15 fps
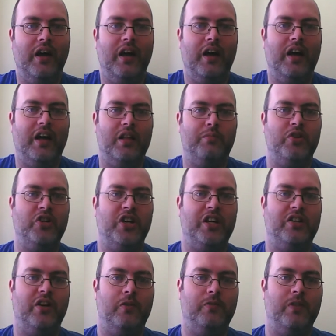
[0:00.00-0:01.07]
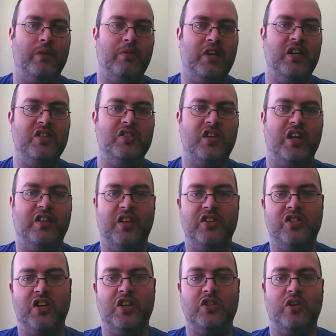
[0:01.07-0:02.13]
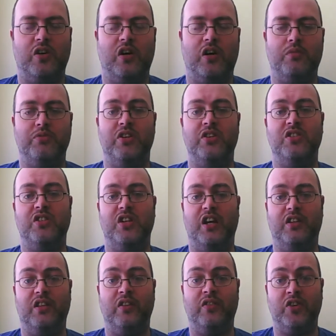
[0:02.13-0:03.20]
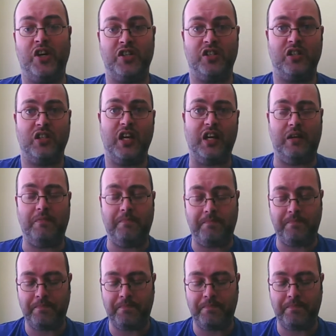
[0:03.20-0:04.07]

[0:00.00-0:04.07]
The projectile flaming e-cig then singed her arms and set the rest alight.